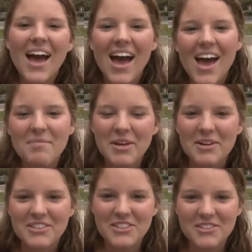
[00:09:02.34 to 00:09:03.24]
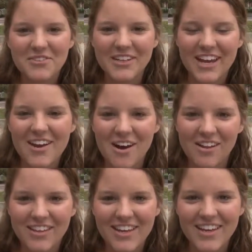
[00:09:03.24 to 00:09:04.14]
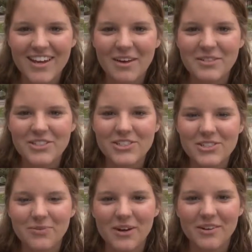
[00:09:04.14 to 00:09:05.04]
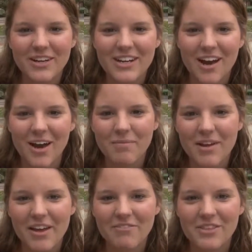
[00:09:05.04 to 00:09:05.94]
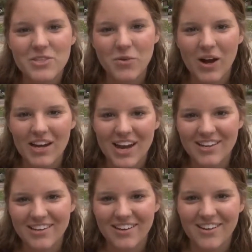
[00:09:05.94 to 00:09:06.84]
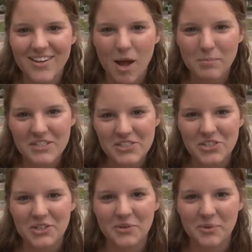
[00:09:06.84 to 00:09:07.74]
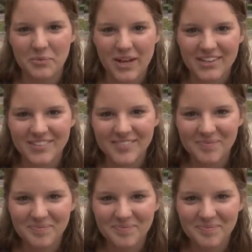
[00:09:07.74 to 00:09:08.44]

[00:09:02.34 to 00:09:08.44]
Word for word: Hi, my question's for Nate Ollie, and I was just wondering um, if the squad had an eating competition, who would win?